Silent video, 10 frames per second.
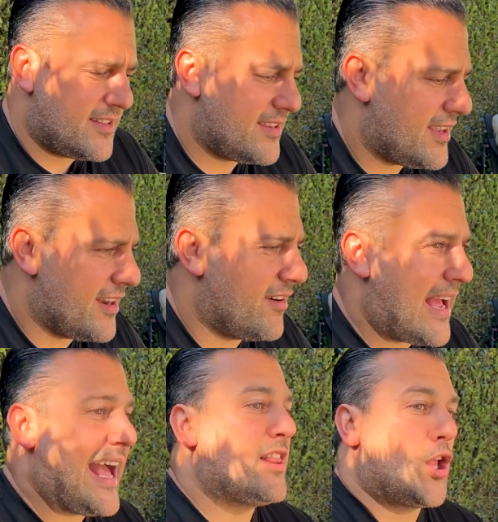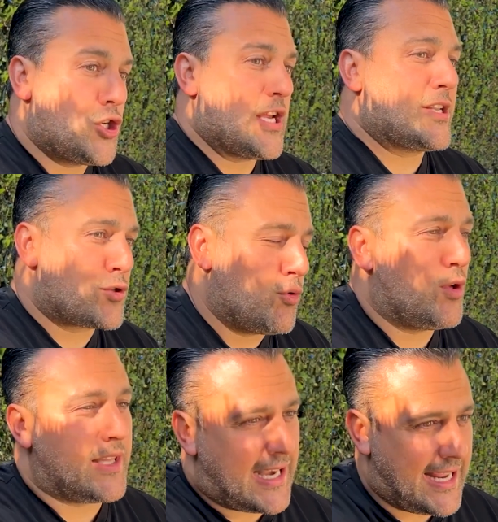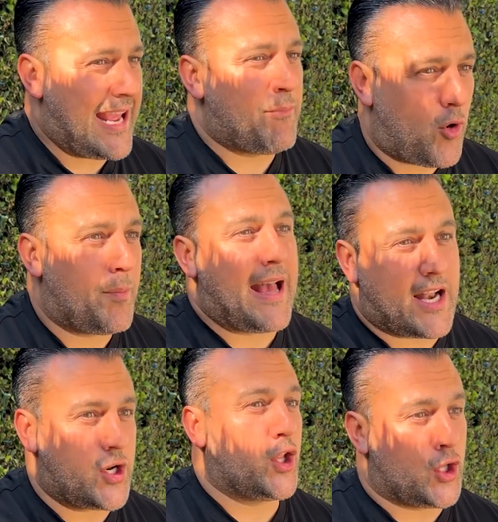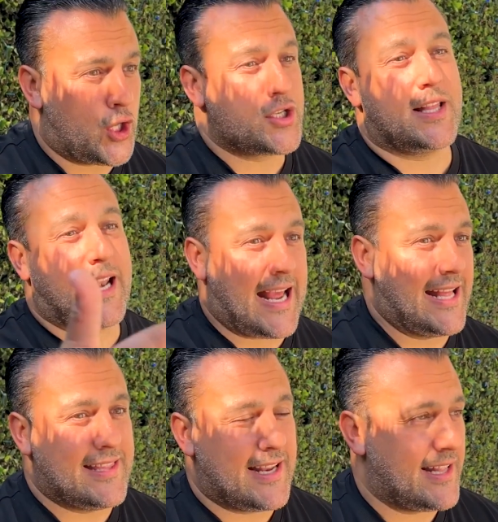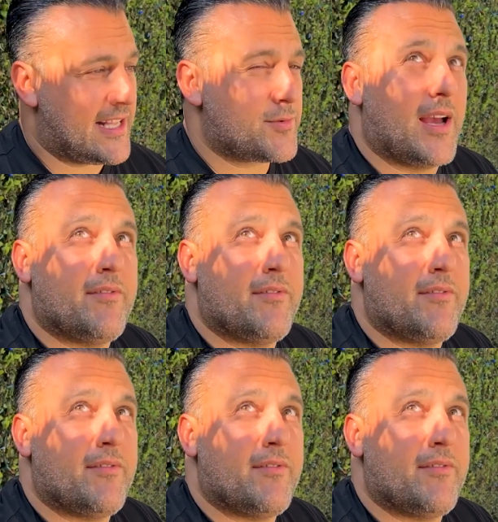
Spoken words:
you know, I had lunch at school and then I came home, I had another lunch and then I had dinner, and that's why I have